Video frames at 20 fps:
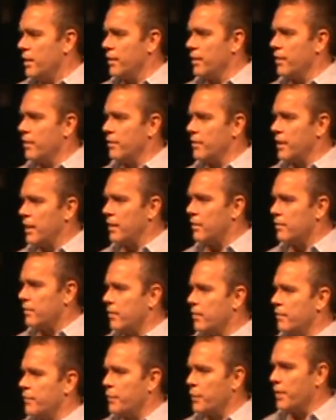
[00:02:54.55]
you know, they
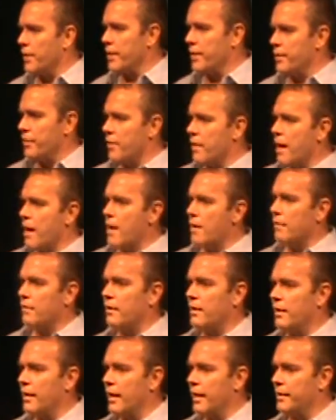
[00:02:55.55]
don't know if they're in or
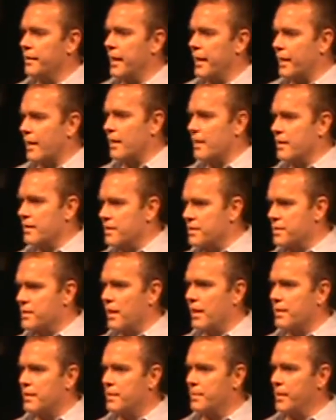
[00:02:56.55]
out, and they kind of
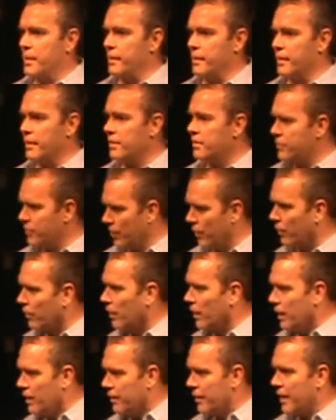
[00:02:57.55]
decide to be in,
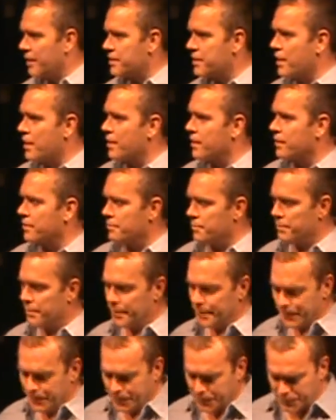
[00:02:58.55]
so that's kind of
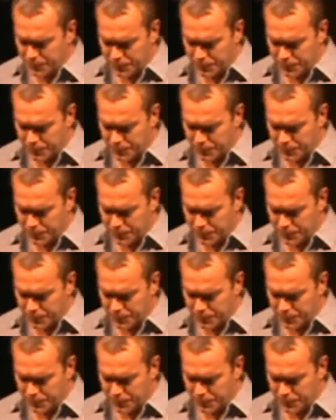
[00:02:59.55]
cool.